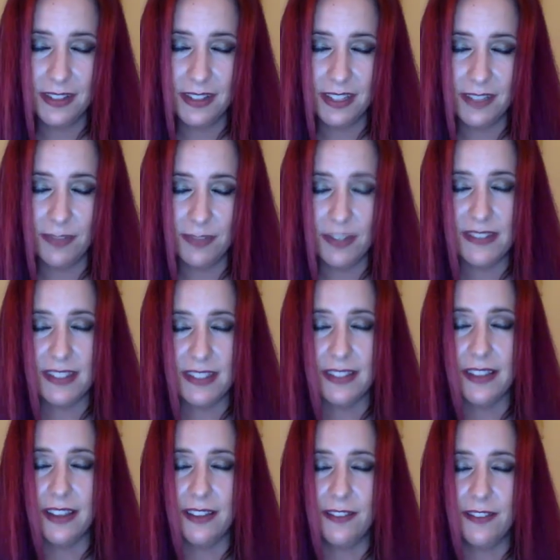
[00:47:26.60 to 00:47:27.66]
If we see
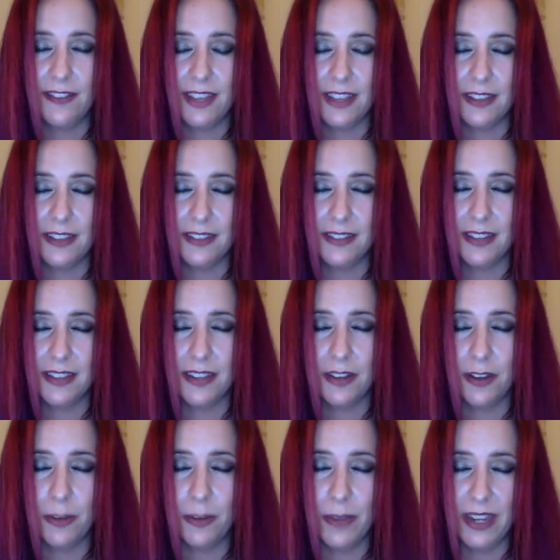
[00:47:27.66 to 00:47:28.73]
love as an
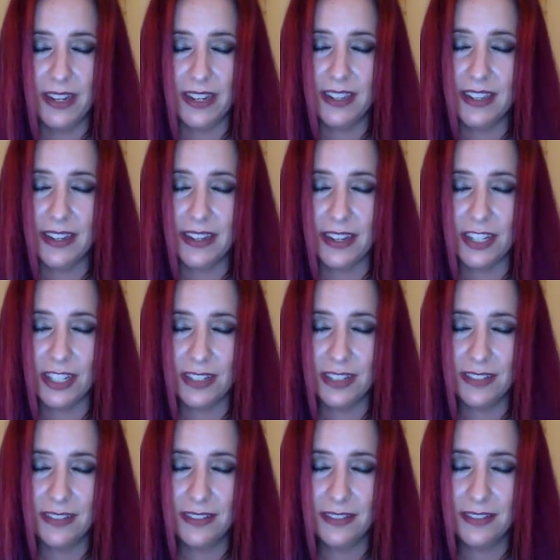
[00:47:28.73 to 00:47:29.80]
all-binding
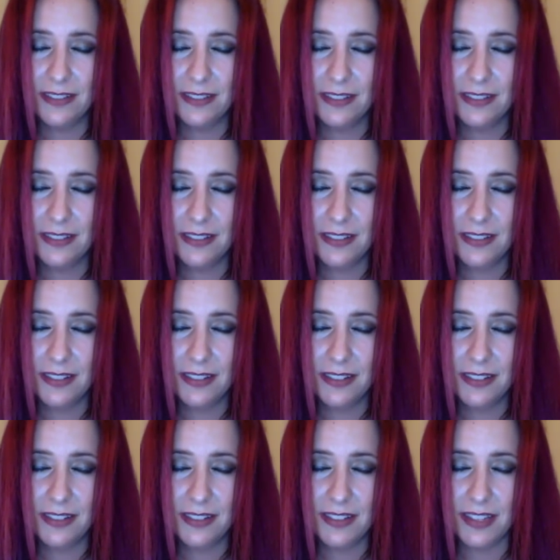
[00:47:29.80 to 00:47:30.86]
connection,
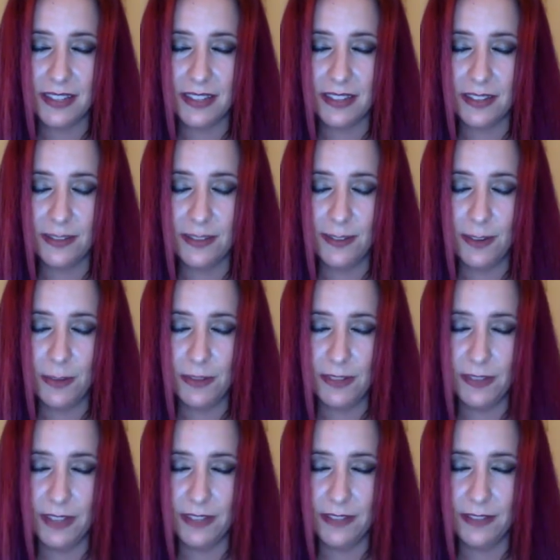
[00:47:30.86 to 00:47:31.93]
sex is a form of
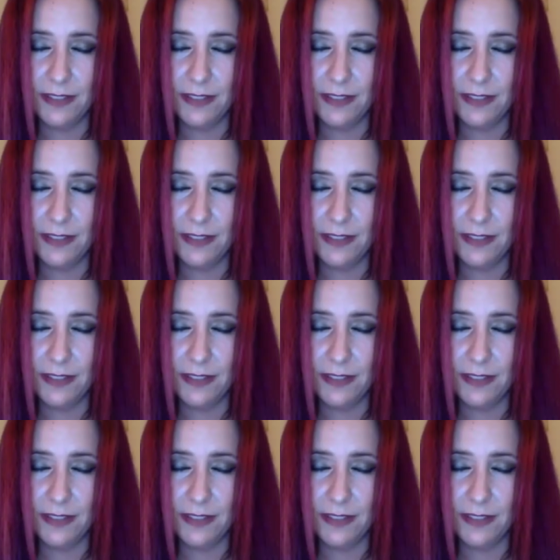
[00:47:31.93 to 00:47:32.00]
love.